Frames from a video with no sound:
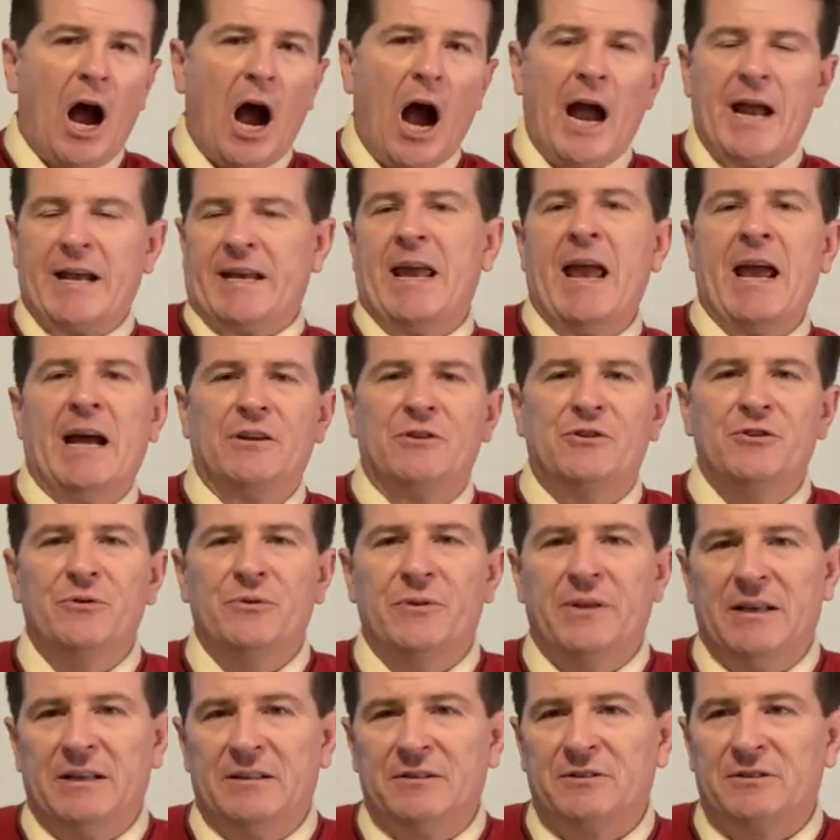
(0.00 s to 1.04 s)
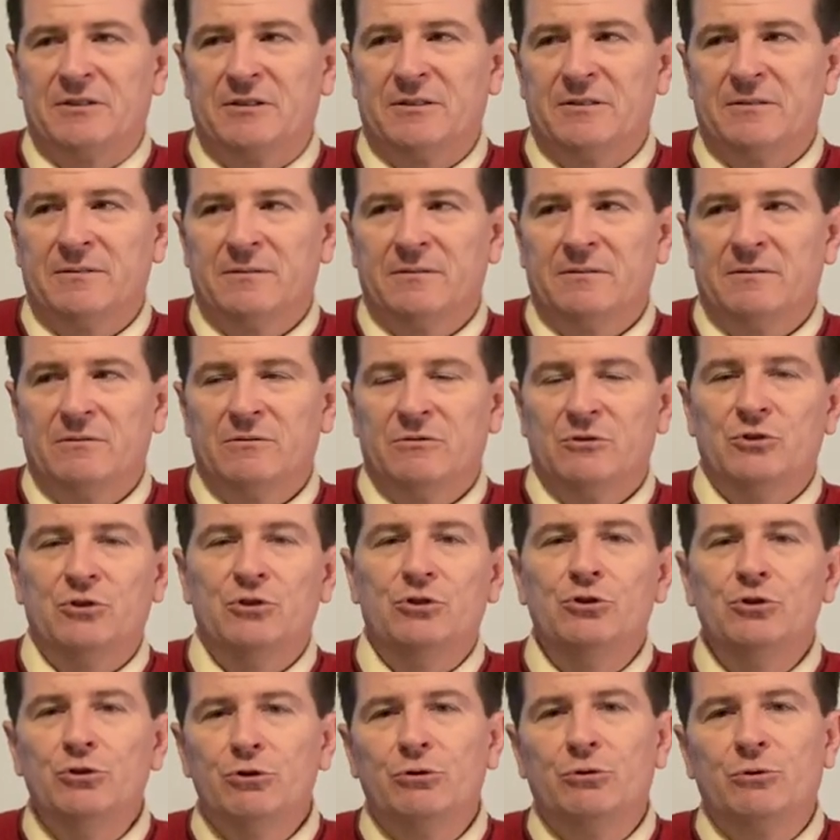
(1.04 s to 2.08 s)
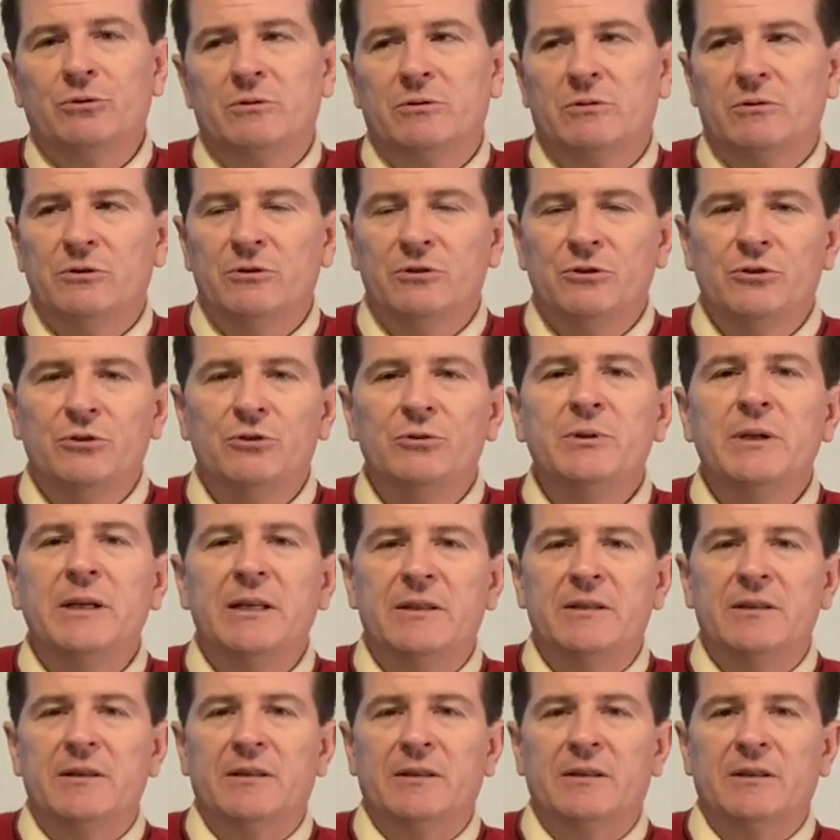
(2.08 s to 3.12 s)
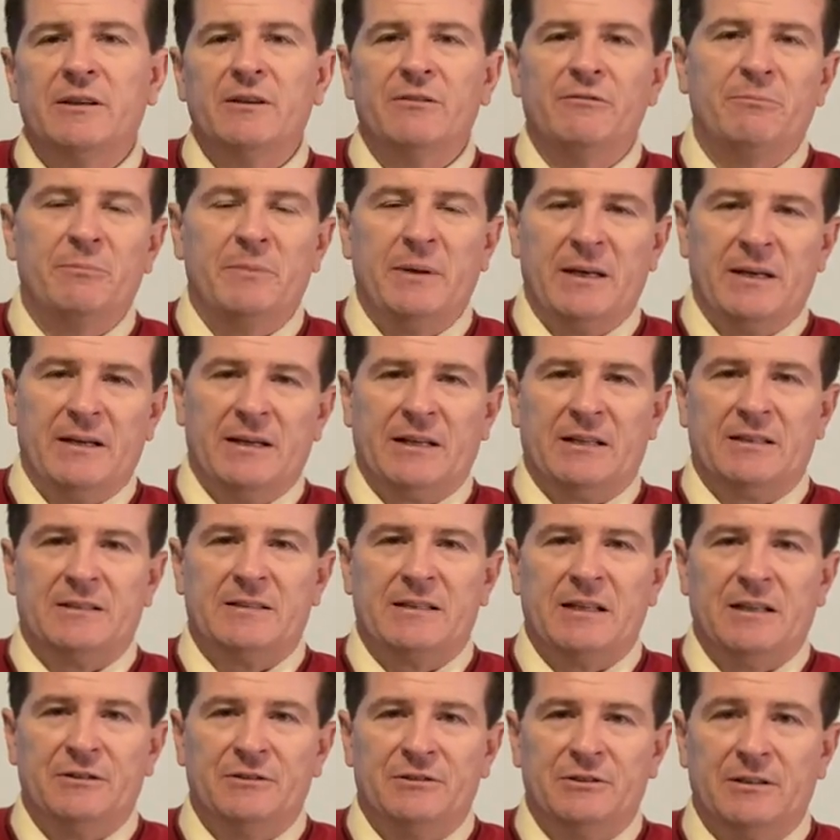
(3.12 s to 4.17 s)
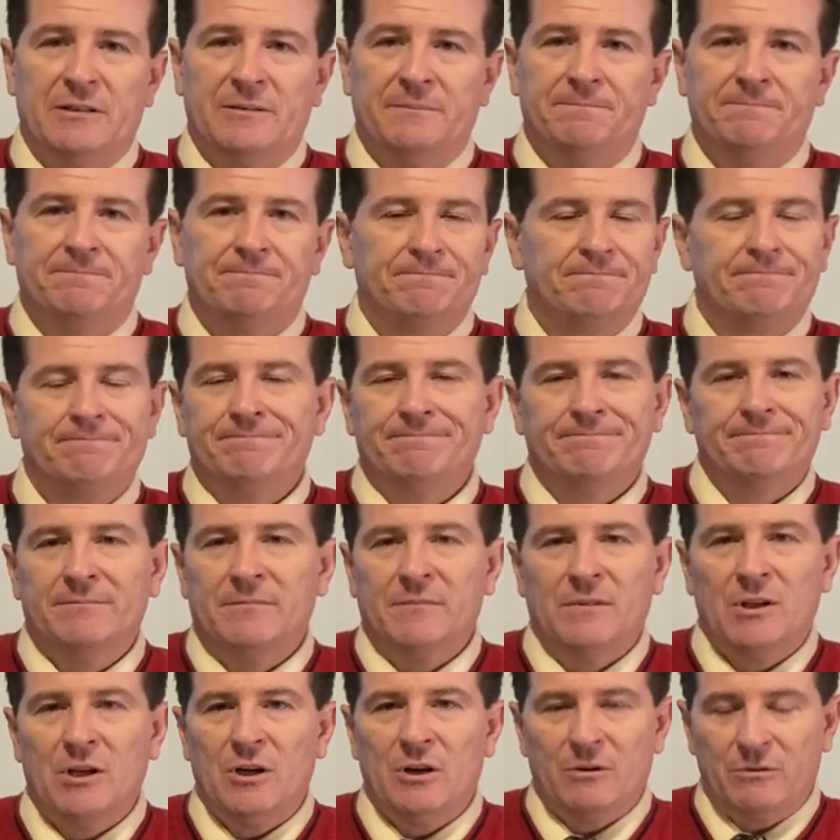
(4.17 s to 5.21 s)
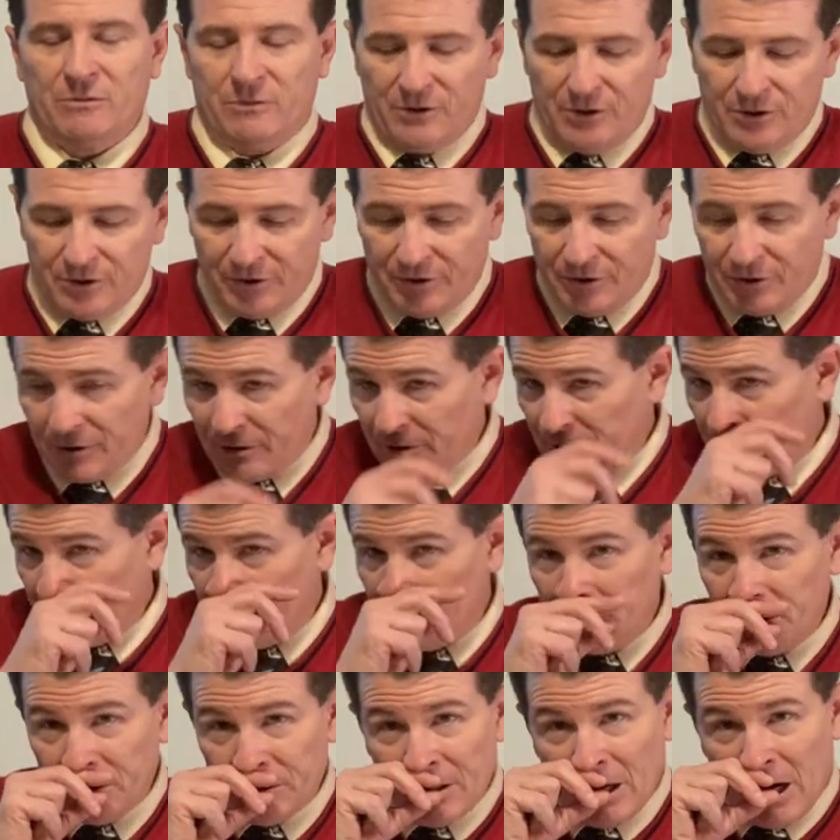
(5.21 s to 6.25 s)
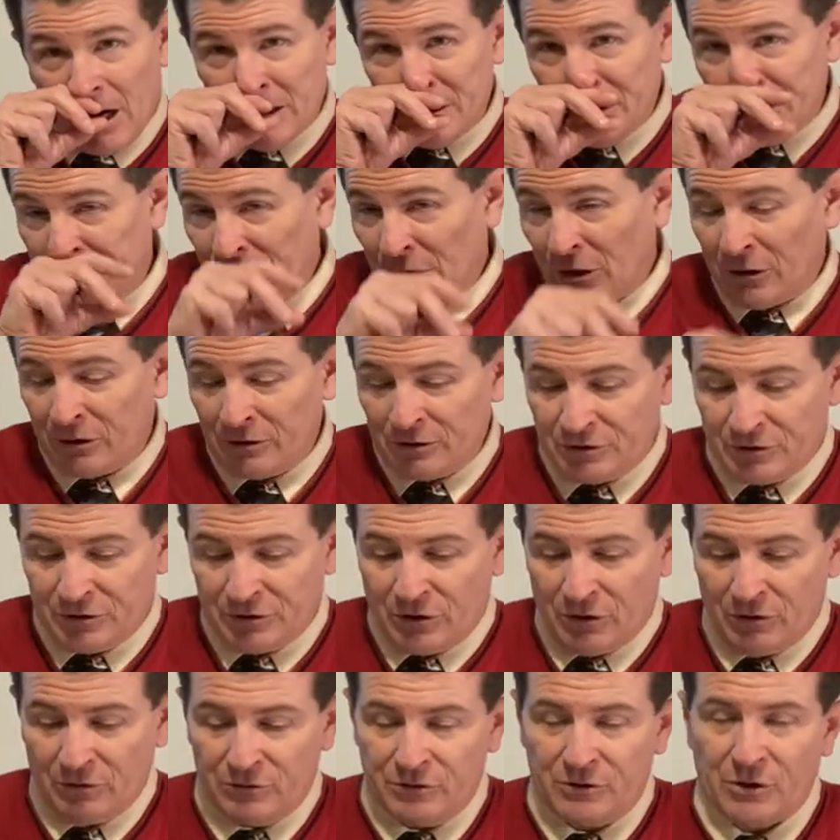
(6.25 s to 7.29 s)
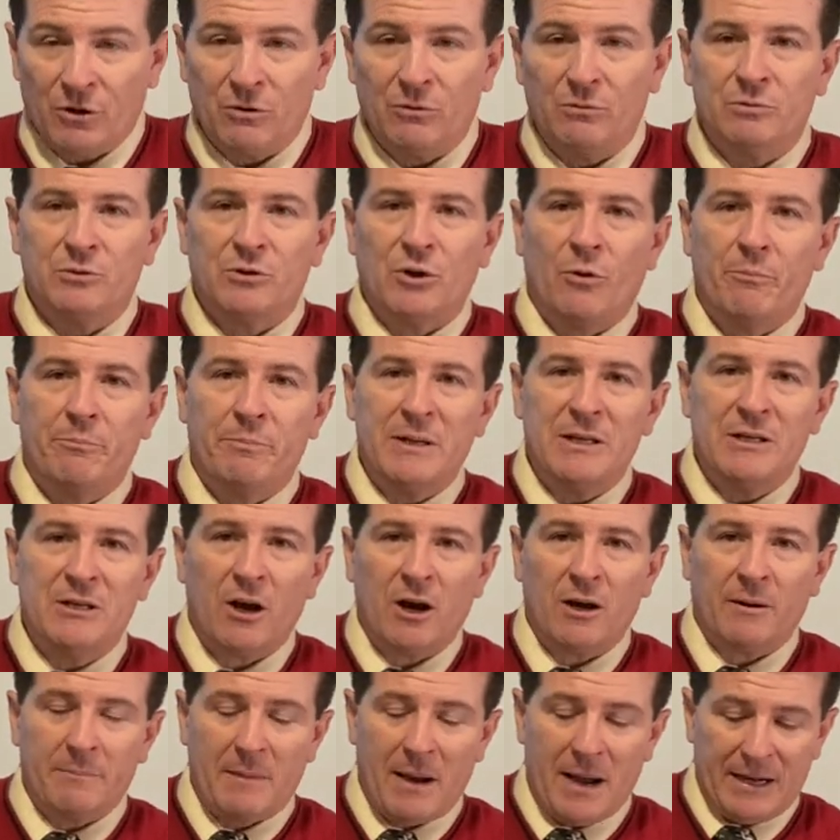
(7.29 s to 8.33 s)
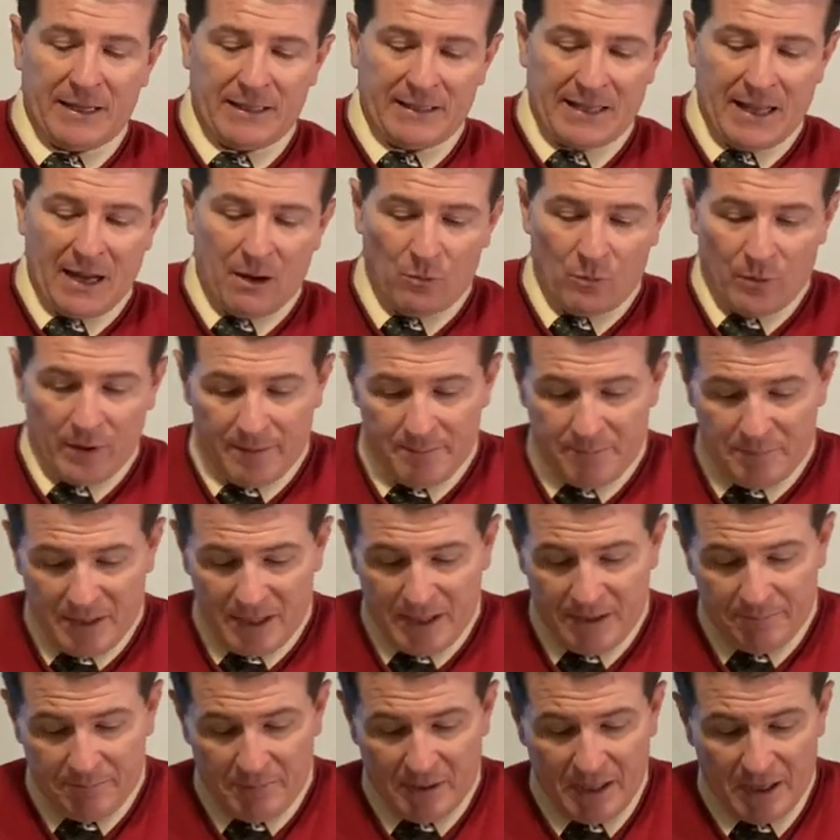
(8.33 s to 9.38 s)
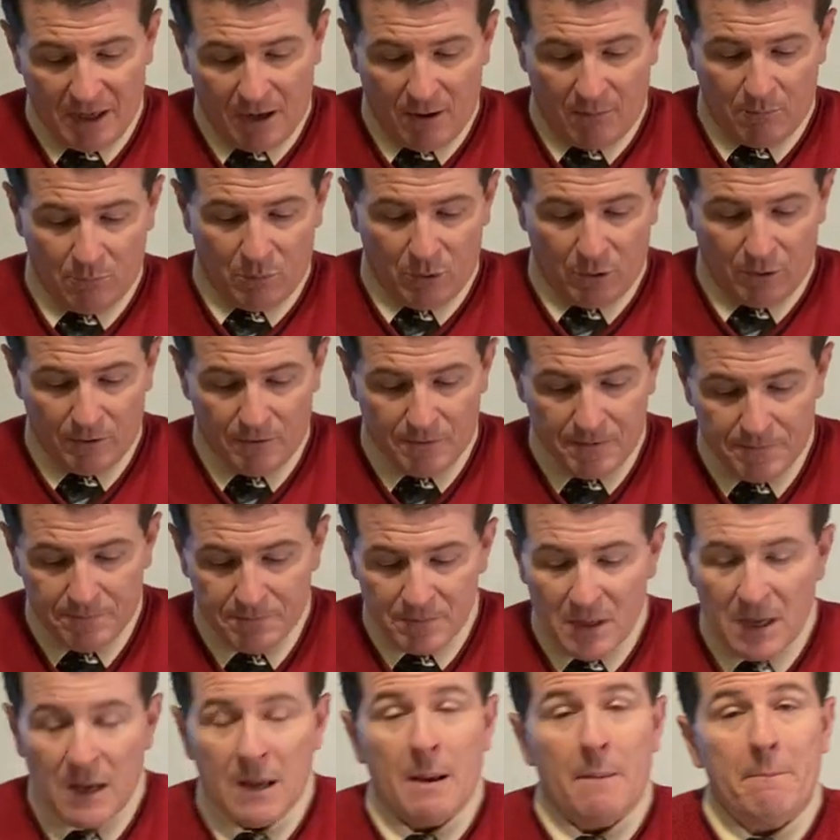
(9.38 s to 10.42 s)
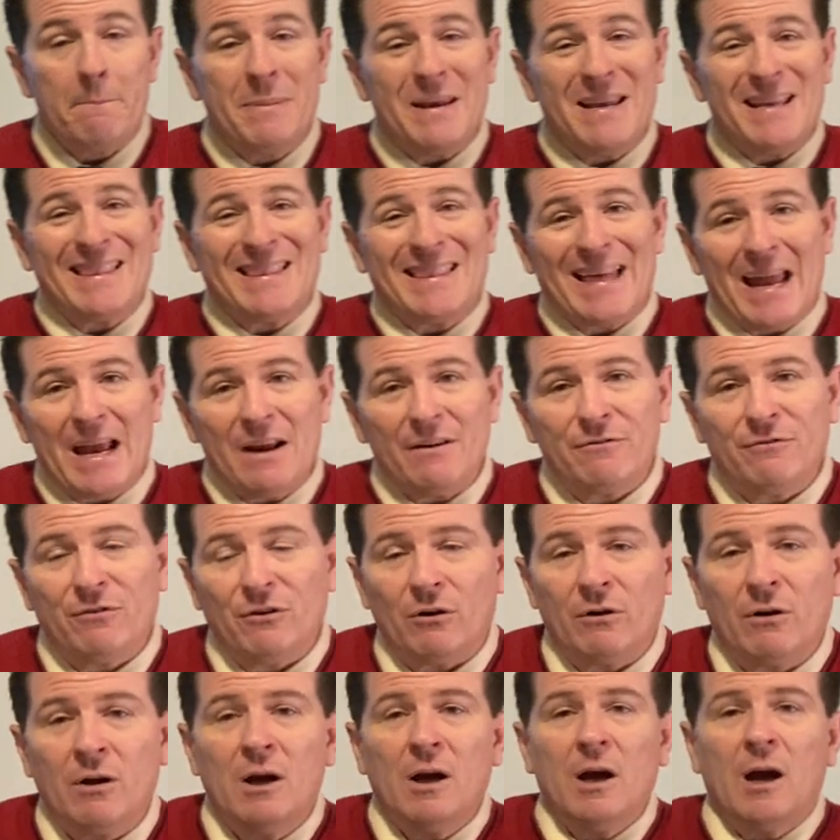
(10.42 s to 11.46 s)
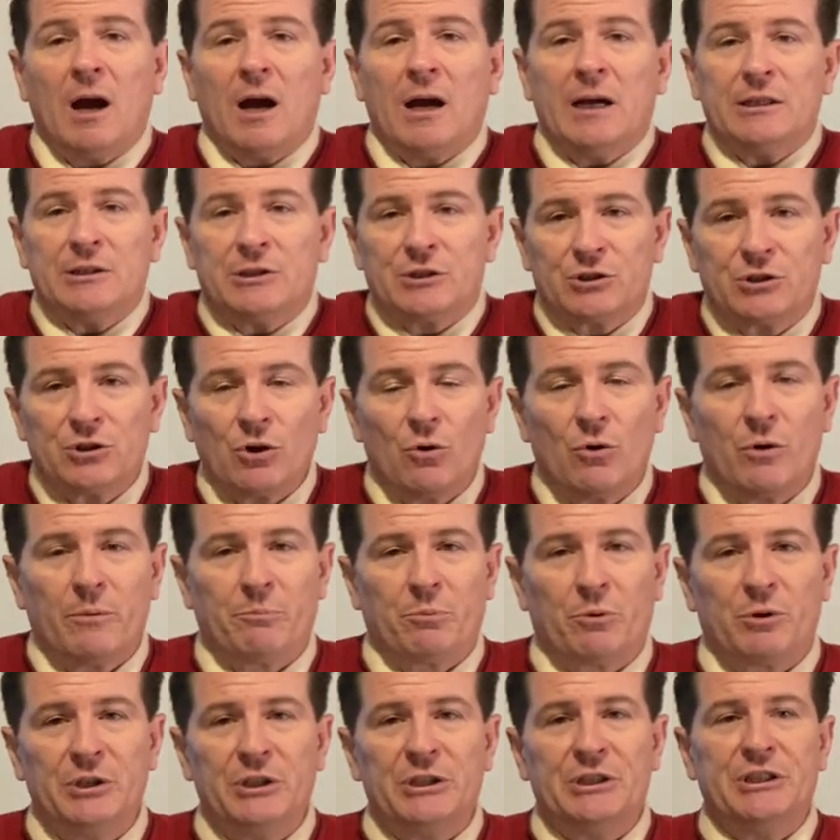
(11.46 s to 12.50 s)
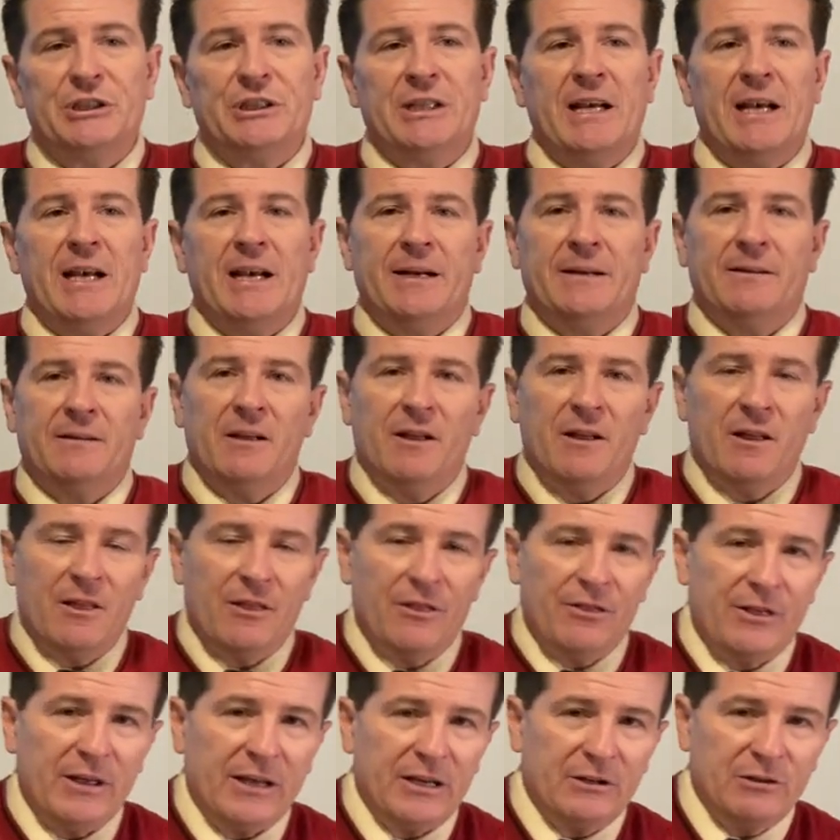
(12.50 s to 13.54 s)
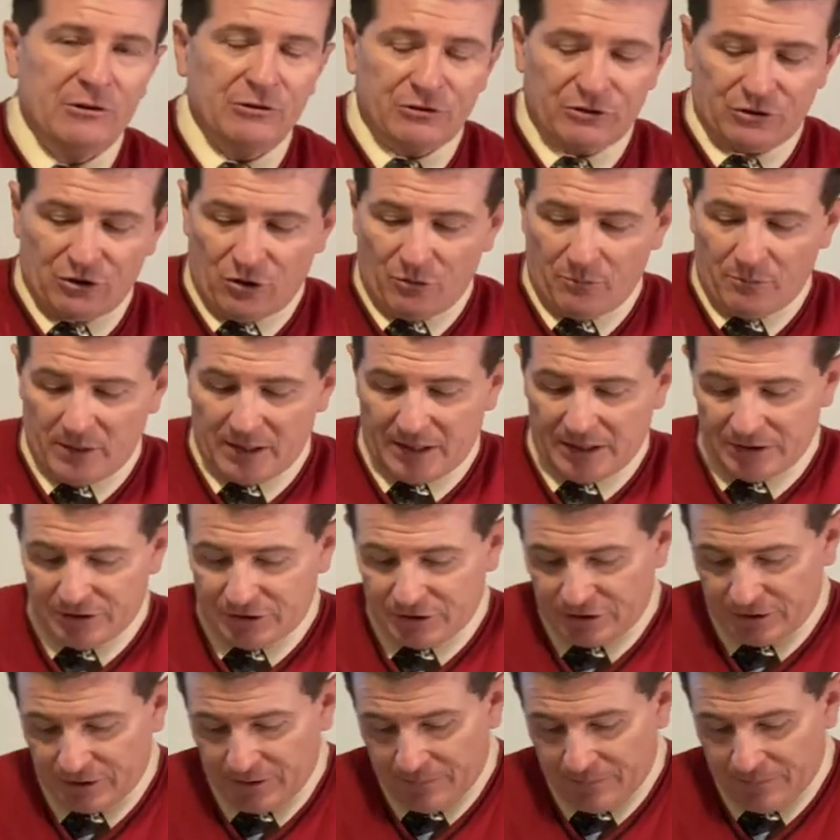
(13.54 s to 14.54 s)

I can't do this. You, you need to give me an extension. No, you're, you're, you're not in charge. Don't, don't, don't be dogmatic that way. Be, be humble. Be thankful. I so appreciate. Thank you so much.